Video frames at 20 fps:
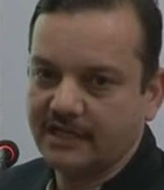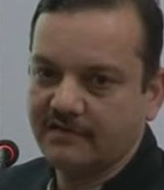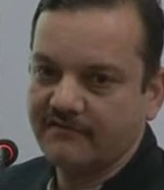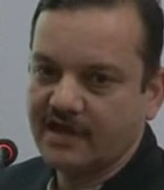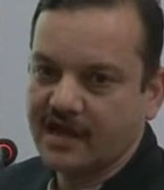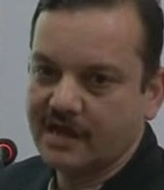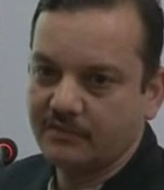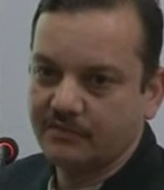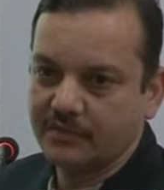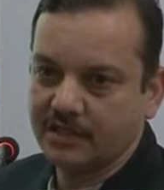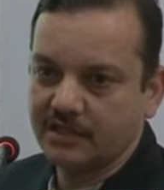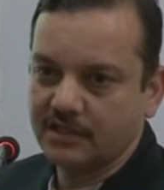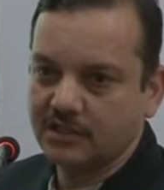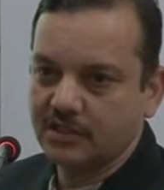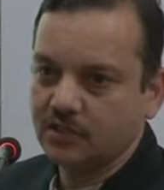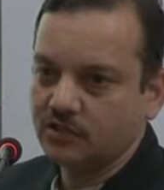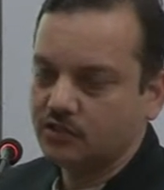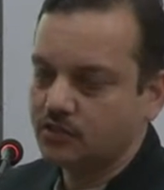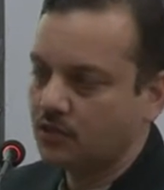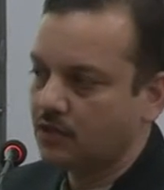
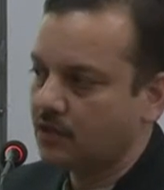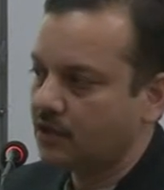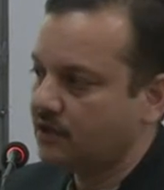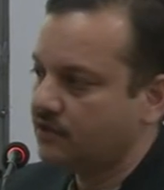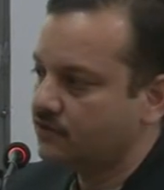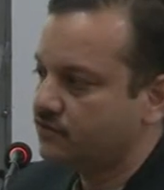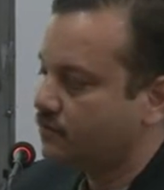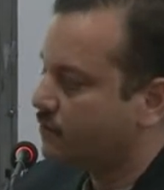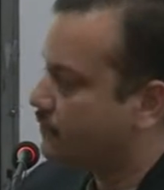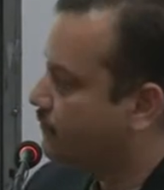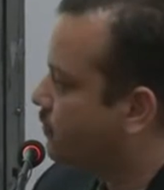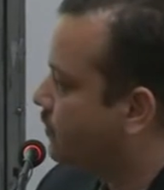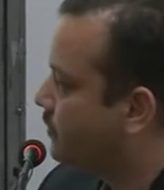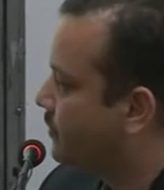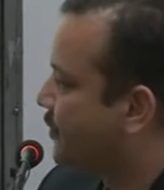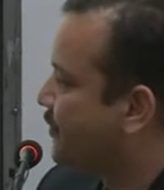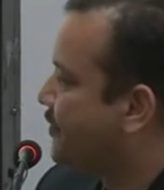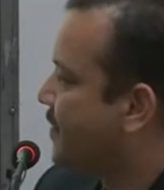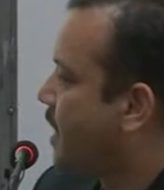environment, so on and so forth.